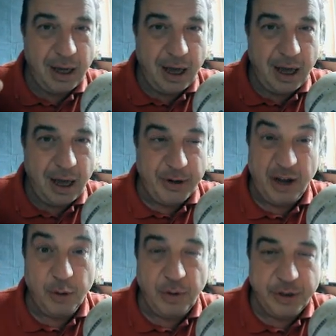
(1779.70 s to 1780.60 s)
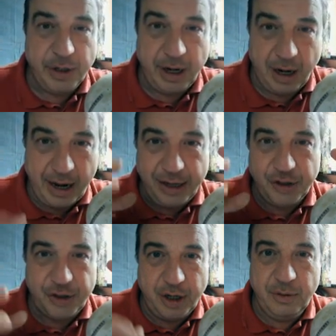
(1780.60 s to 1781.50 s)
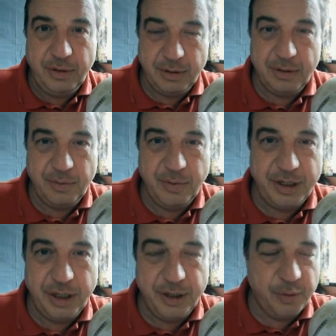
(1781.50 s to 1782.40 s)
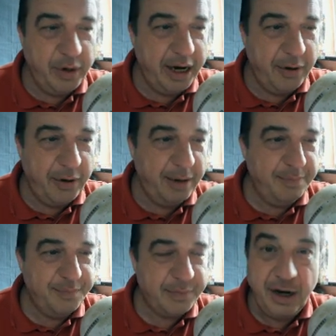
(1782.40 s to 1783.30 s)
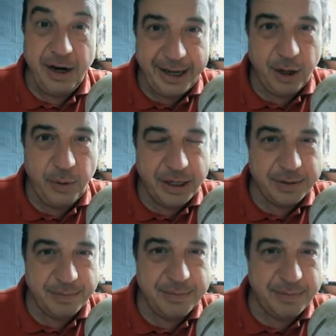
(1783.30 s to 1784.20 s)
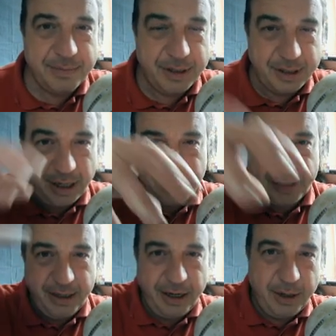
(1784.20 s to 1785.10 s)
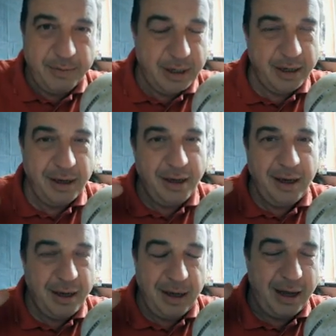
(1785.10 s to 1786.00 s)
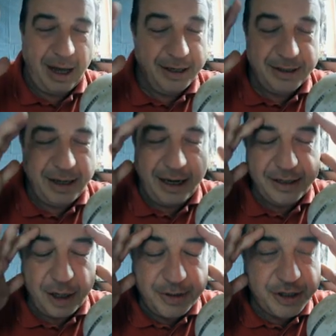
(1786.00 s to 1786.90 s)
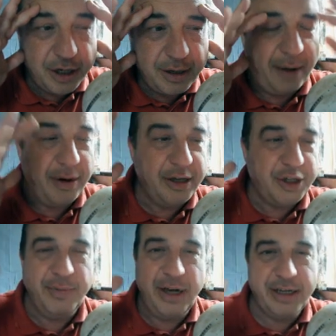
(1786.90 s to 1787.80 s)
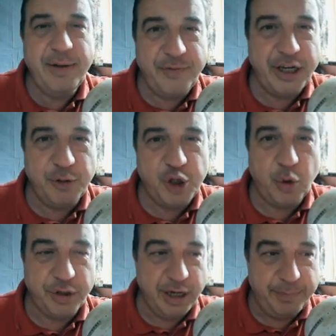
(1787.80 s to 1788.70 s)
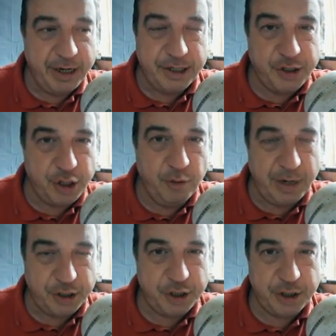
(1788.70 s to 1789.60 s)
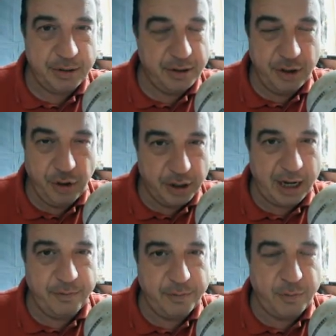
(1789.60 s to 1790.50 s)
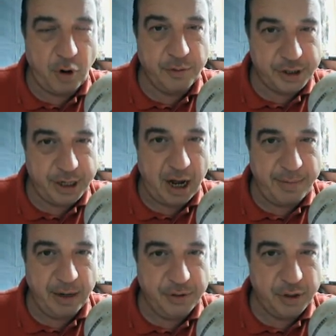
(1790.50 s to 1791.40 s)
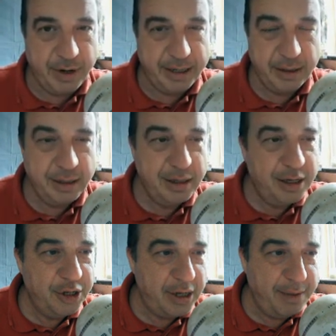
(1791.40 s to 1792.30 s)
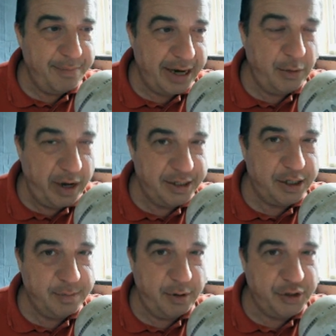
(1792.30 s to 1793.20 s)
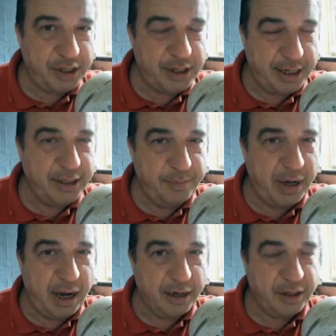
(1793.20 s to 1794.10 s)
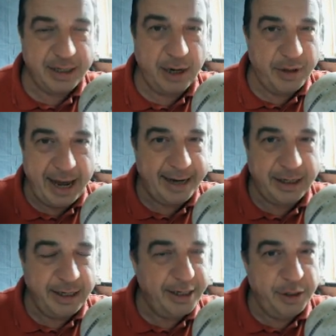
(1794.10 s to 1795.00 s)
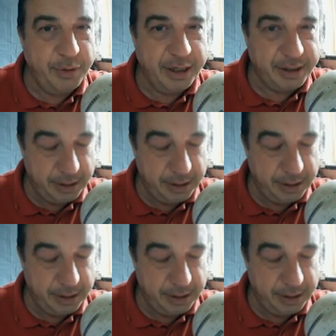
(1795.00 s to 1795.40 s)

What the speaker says: And we got other ones. We got the Lion Stone, which is where Leo is, the star sign Leo. So much I want to stop there. I'll keep the video shorter, but it's so much. Look out for more on star mounds, right? In many ways, it's the most exciting part, because how the heck did they do this?